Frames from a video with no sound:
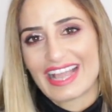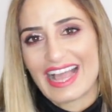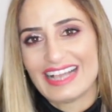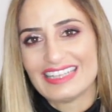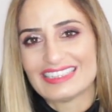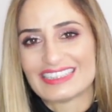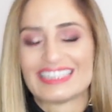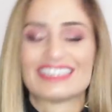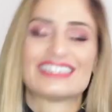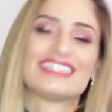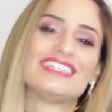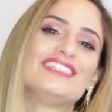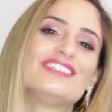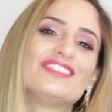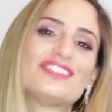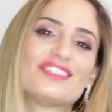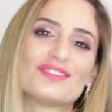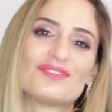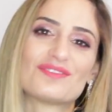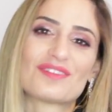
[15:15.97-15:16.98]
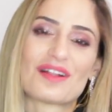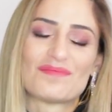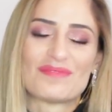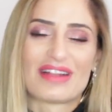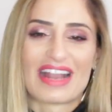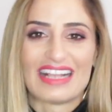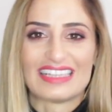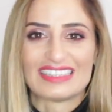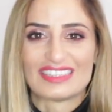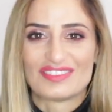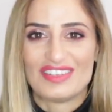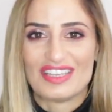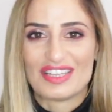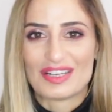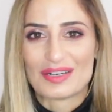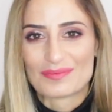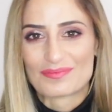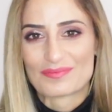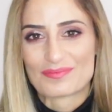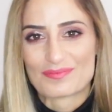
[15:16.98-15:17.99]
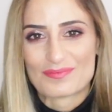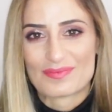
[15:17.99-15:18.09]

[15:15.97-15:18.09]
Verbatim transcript: guys, and see you soon on my next video.